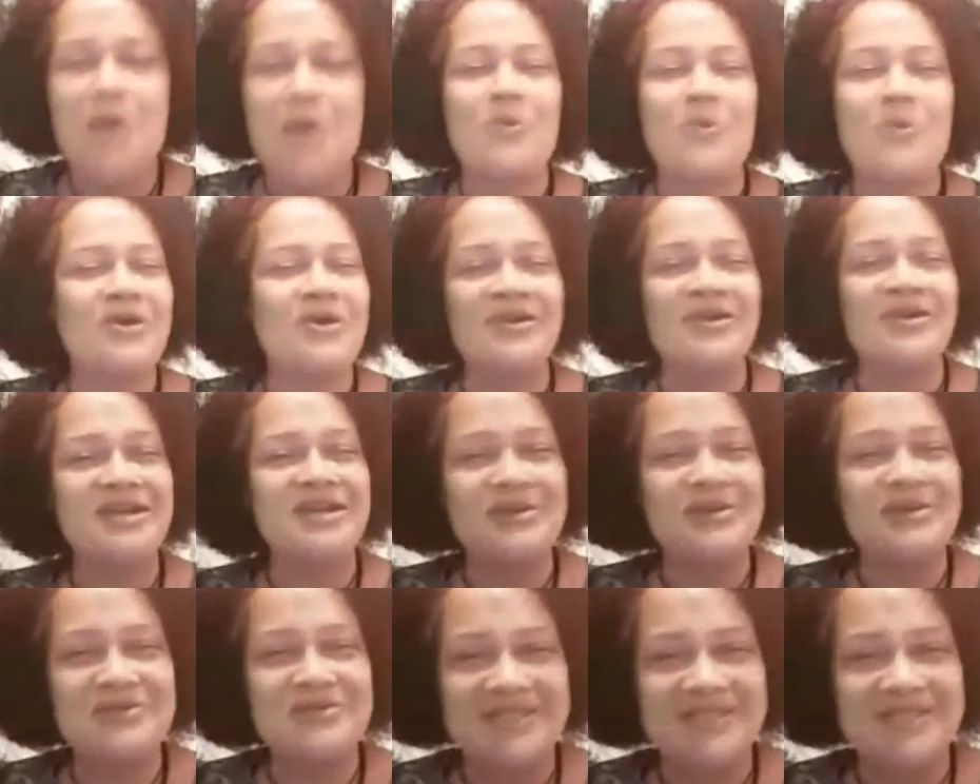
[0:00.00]
We're going to
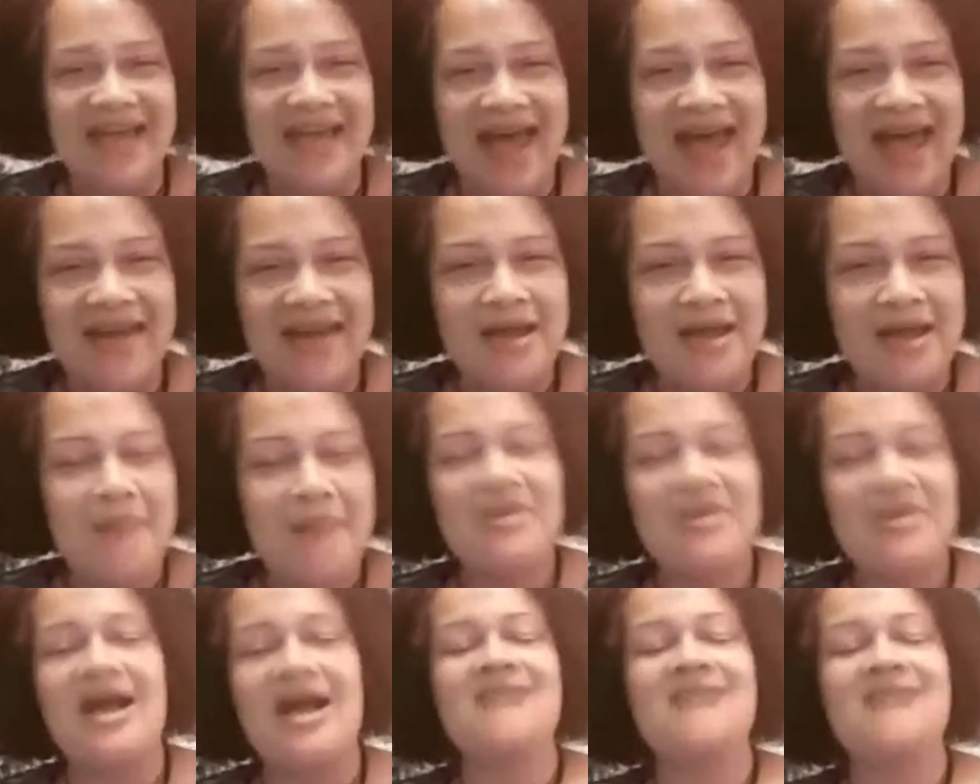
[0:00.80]
use that
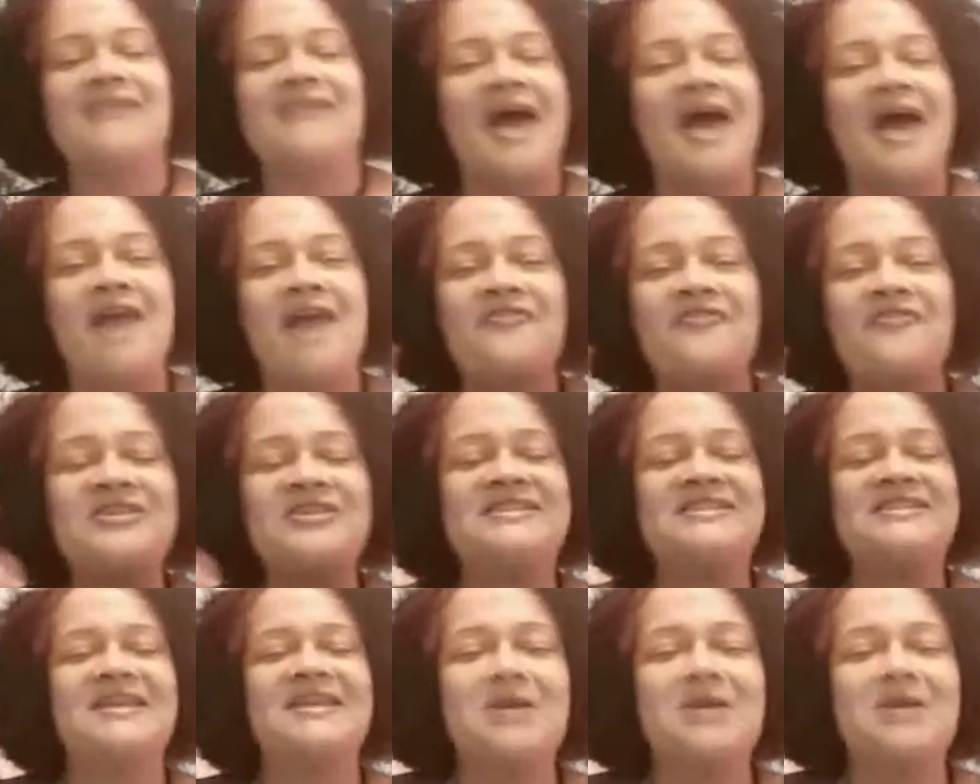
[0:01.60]
because every
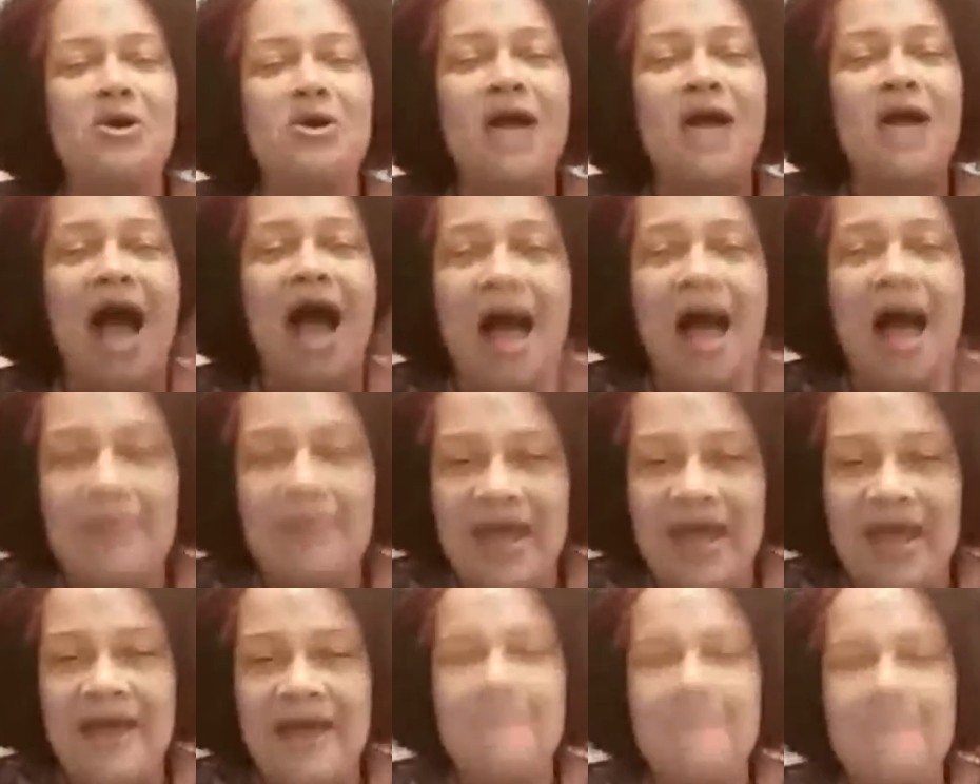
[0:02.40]
single
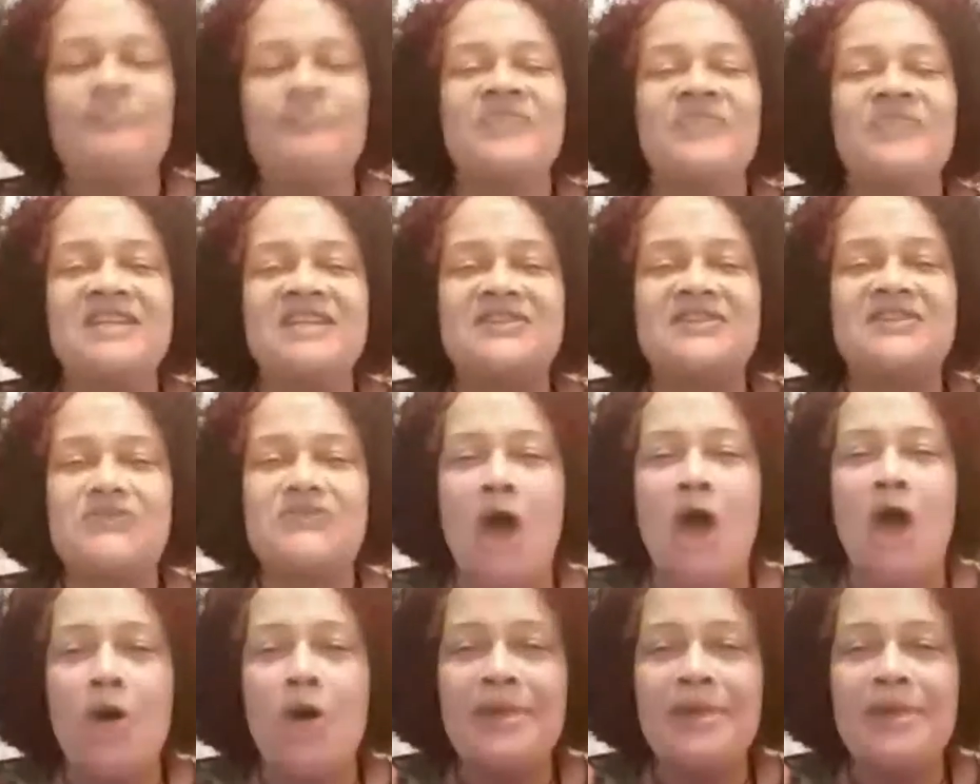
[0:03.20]
comment is
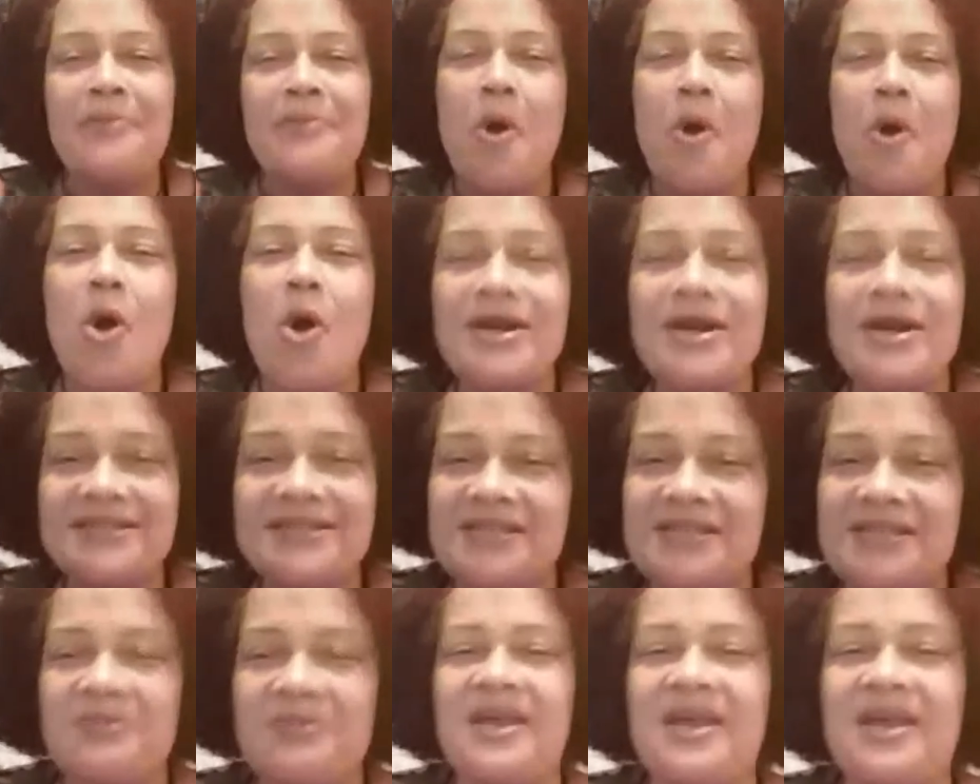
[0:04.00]
so important
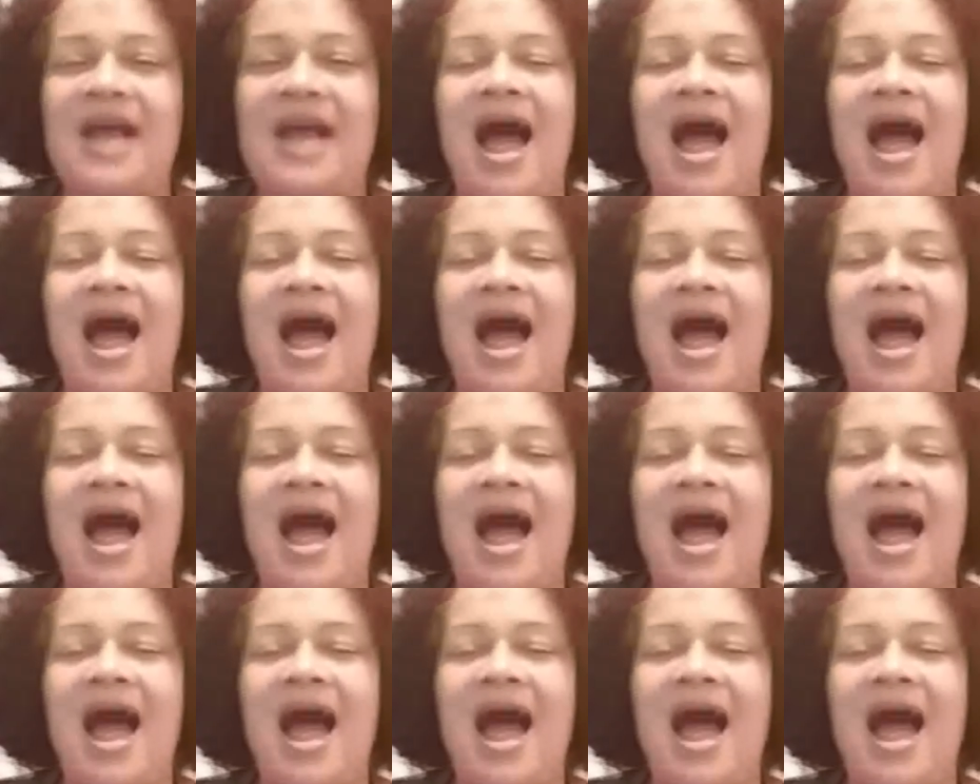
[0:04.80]
to me.